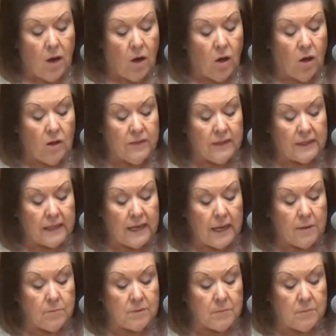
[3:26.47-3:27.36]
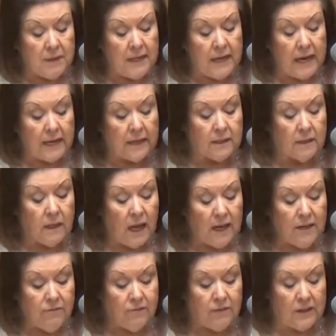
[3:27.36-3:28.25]
All that came to be had
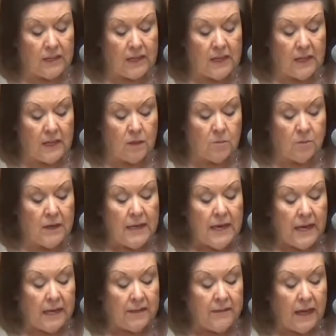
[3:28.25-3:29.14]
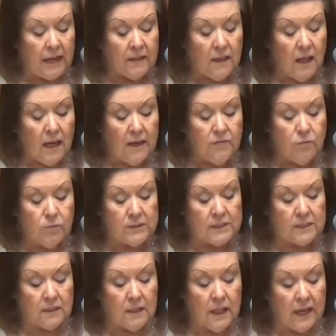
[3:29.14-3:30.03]
life in him, and that life
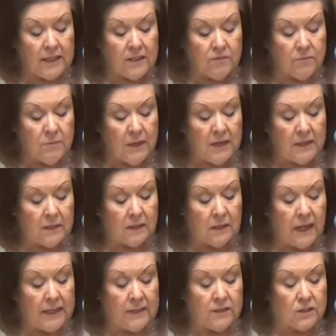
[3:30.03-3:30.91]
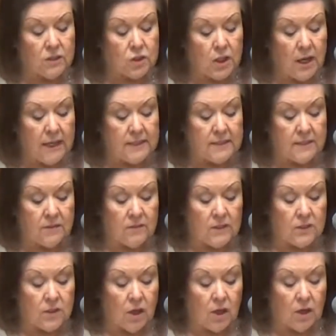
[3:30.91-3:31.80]
was the light of men, a light that shines in
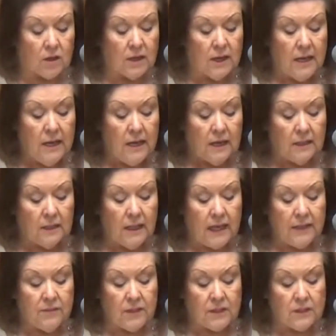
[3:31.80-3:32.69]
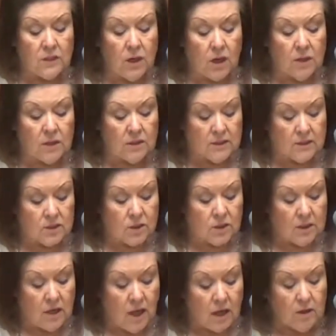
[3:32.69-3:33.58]
the dark, a light that darkness
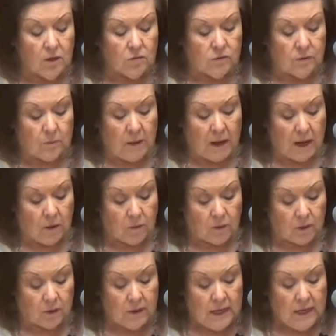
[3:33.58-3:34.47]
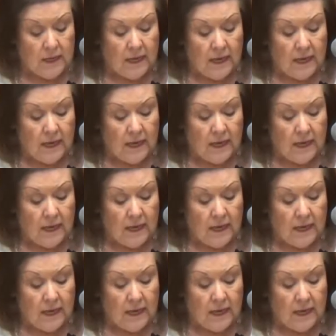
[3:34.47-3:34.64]
could not overpower,